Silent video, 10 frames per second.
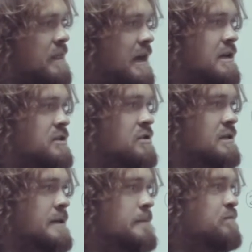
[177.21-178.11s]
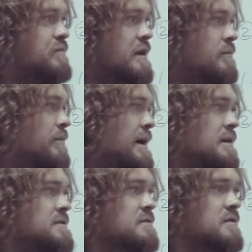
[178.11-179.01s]
that actually
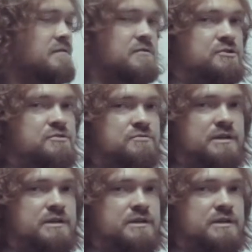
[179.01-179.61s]
impacts conversion